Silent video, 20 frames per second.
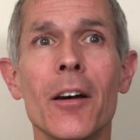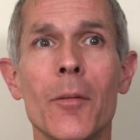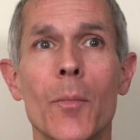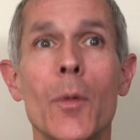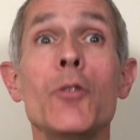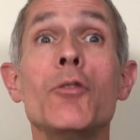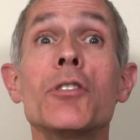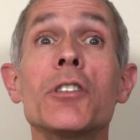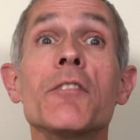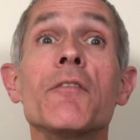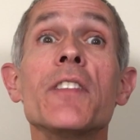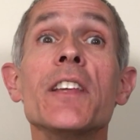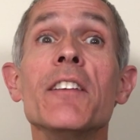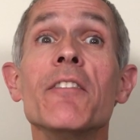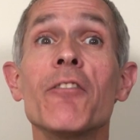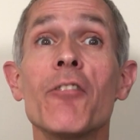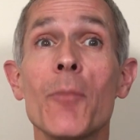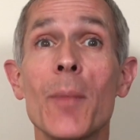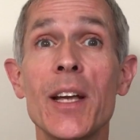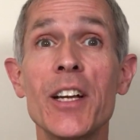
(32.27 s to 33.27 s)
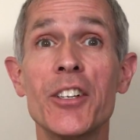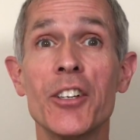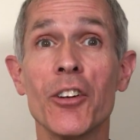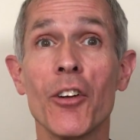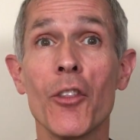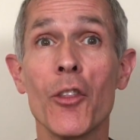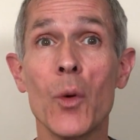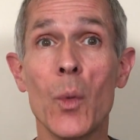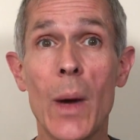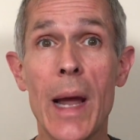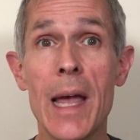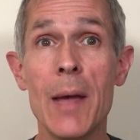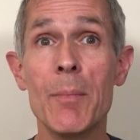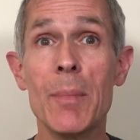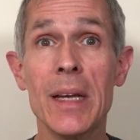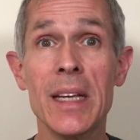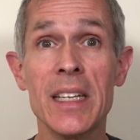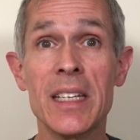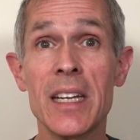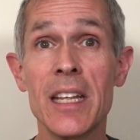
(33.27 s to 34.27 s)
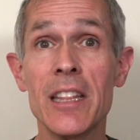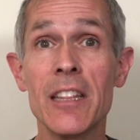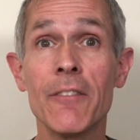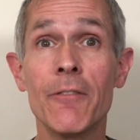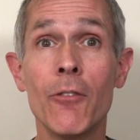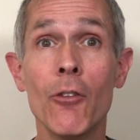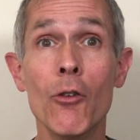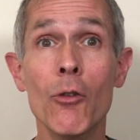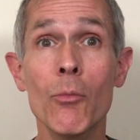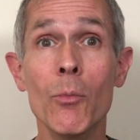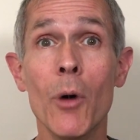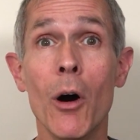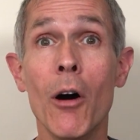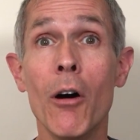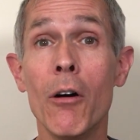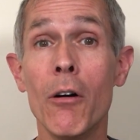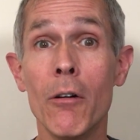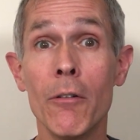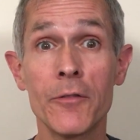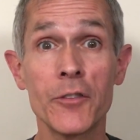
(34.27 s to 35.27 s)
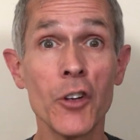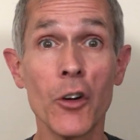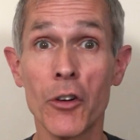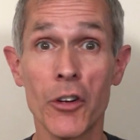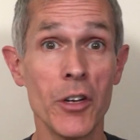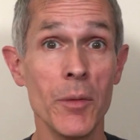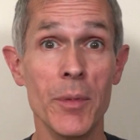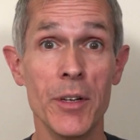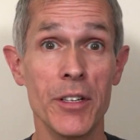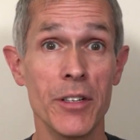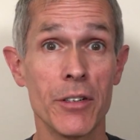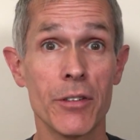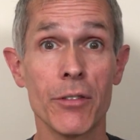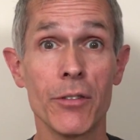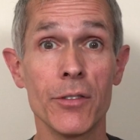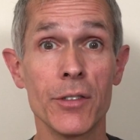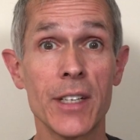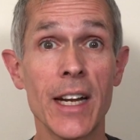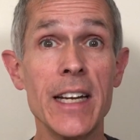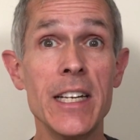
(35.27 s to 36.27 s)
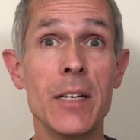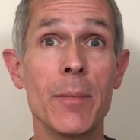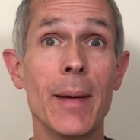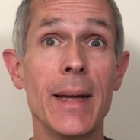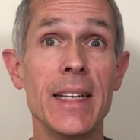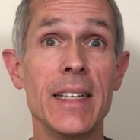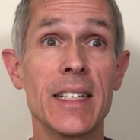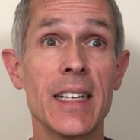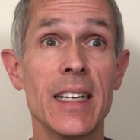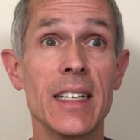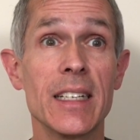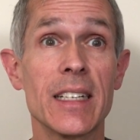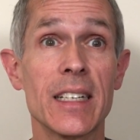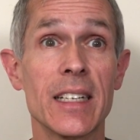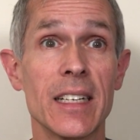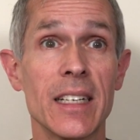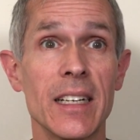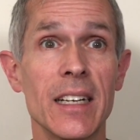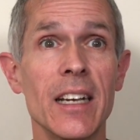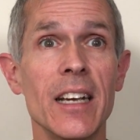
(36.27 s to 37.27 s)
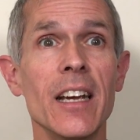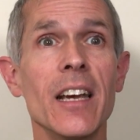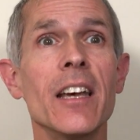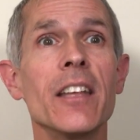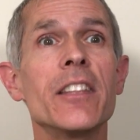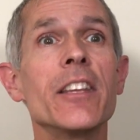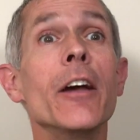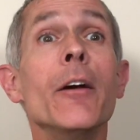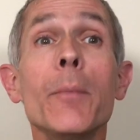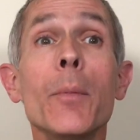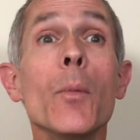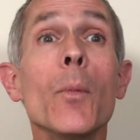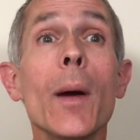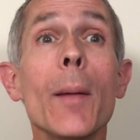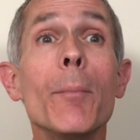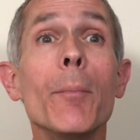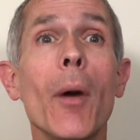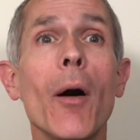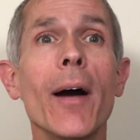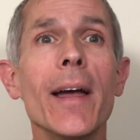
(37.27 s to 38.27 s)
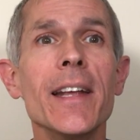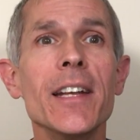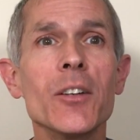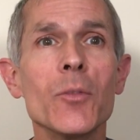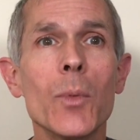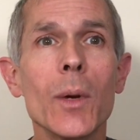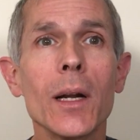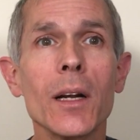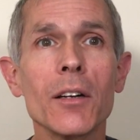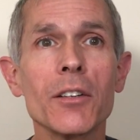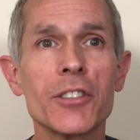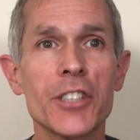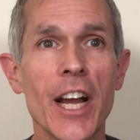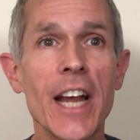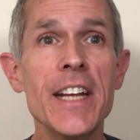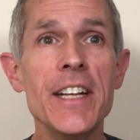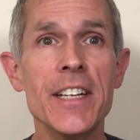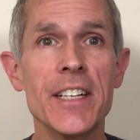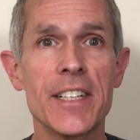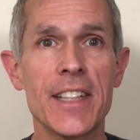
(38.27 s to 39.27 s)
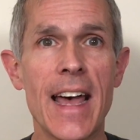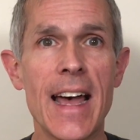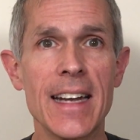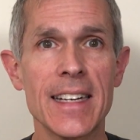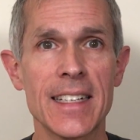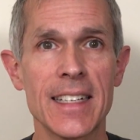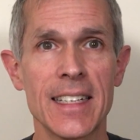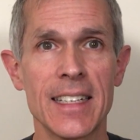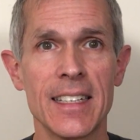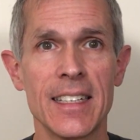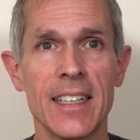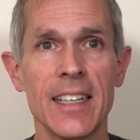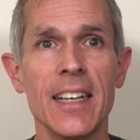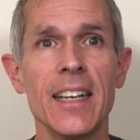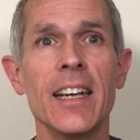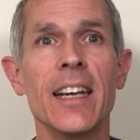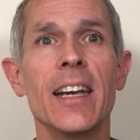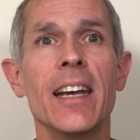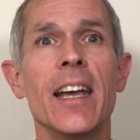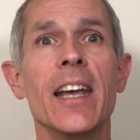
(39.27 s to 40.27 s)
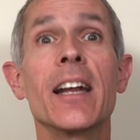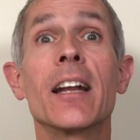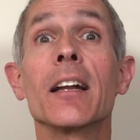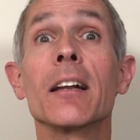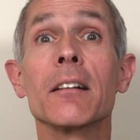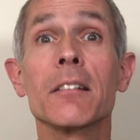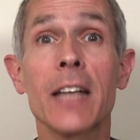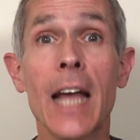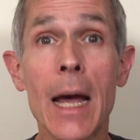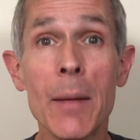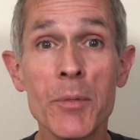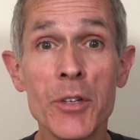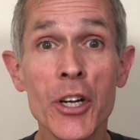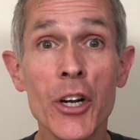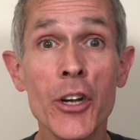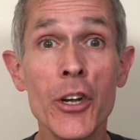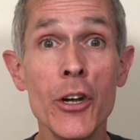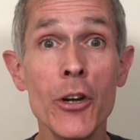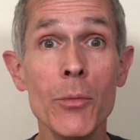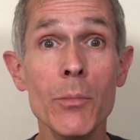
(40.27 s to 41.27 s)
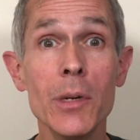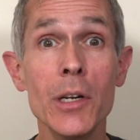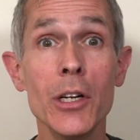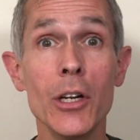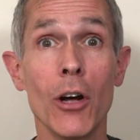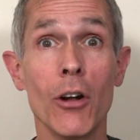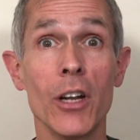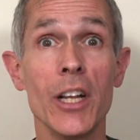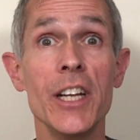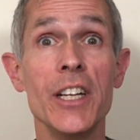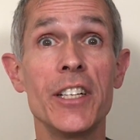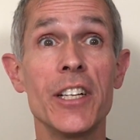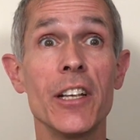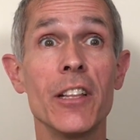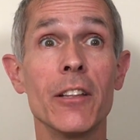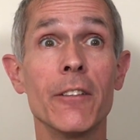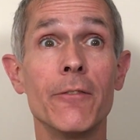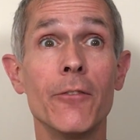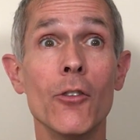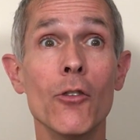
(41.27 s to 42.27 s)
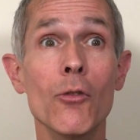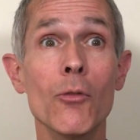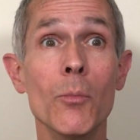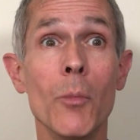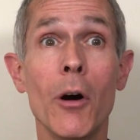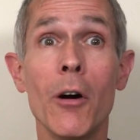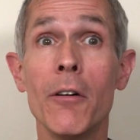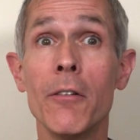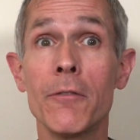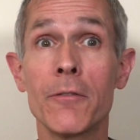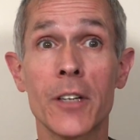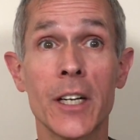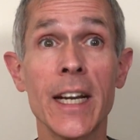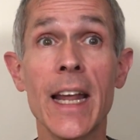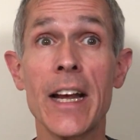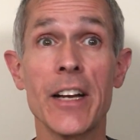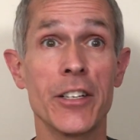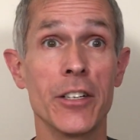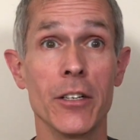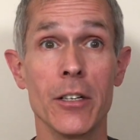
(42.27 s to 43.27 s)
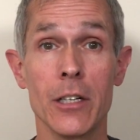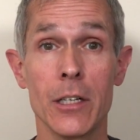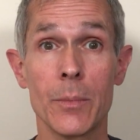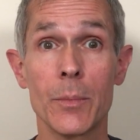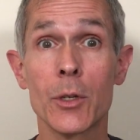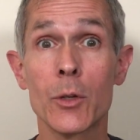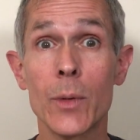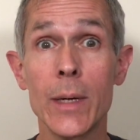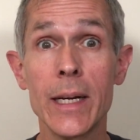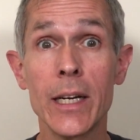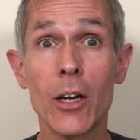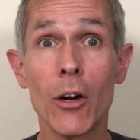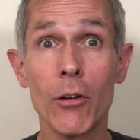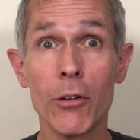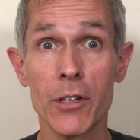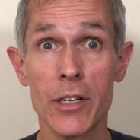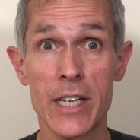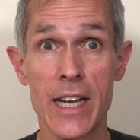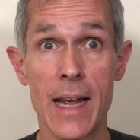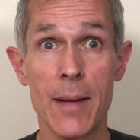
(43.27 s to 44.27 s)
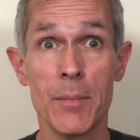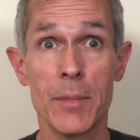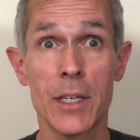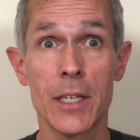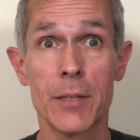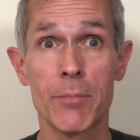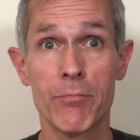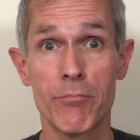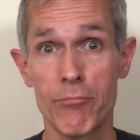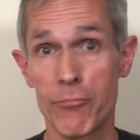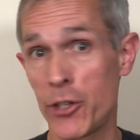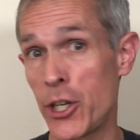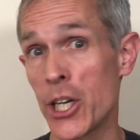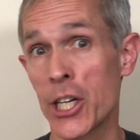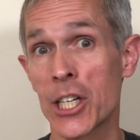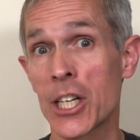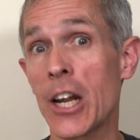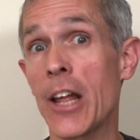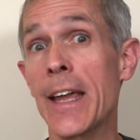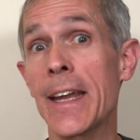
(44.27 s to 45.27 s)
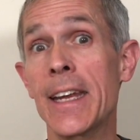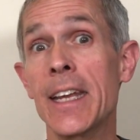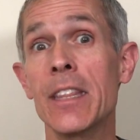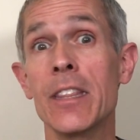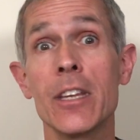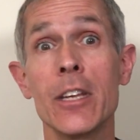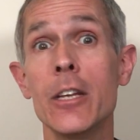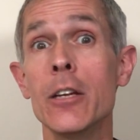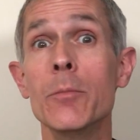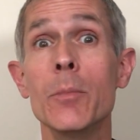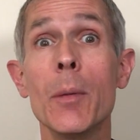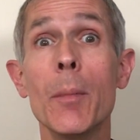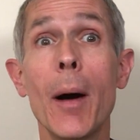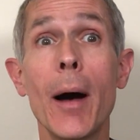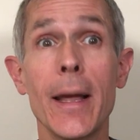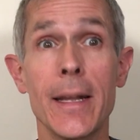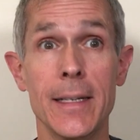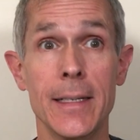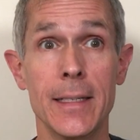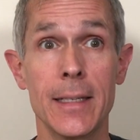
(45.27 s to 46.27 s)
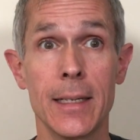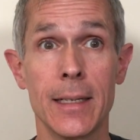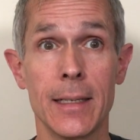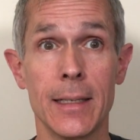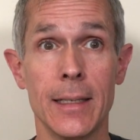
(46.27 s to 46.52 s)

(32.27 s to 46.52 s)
Most of the information on the web is in the form of documents or databases. The Open Web Mind will change that. It'll capture human knowledge in the form of connections between concepts, just like in the human mind.